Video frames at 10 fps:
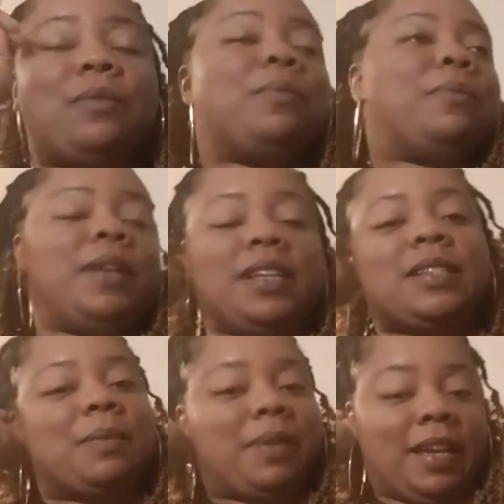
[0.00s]
we
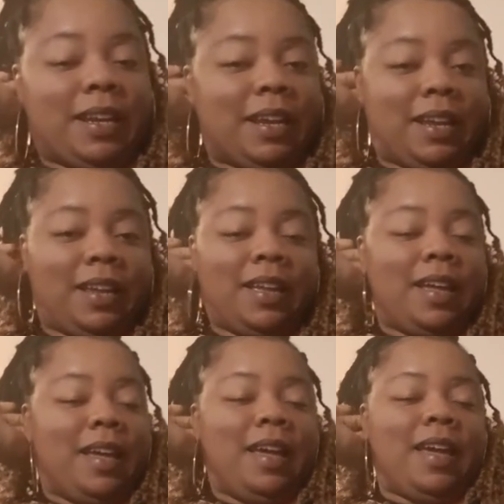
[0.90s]
ends up getting it,
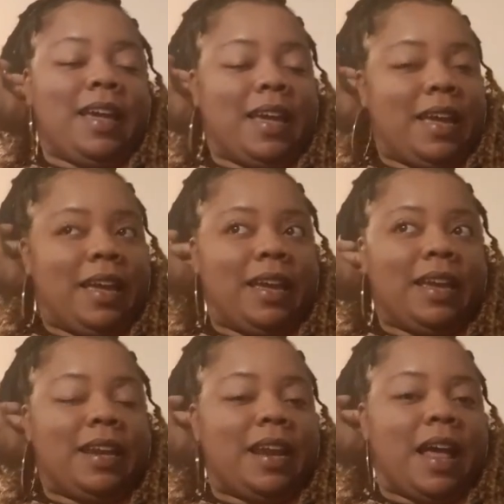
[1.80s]

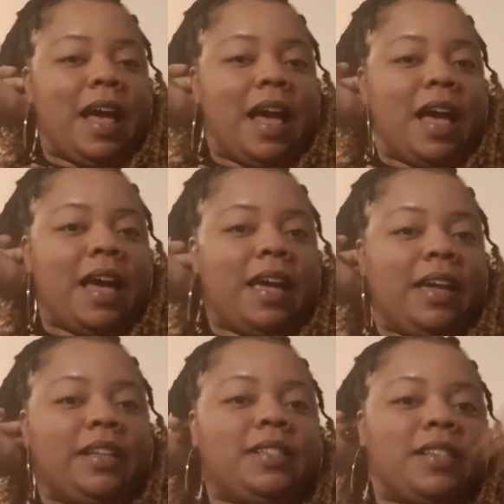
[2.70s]
and
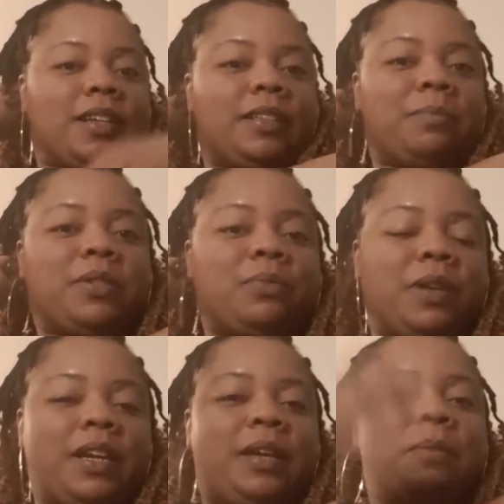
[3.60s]
I tucked it
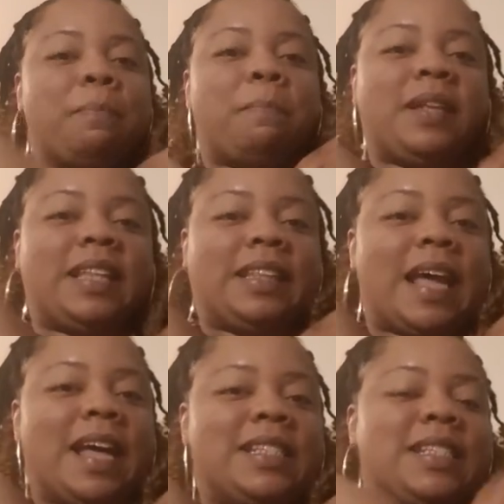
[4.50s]
between my
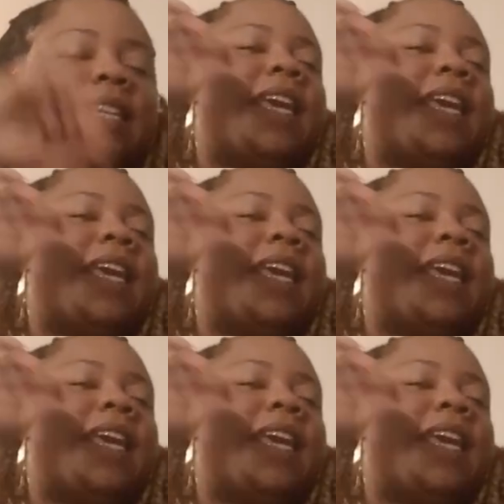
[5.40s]
tetas,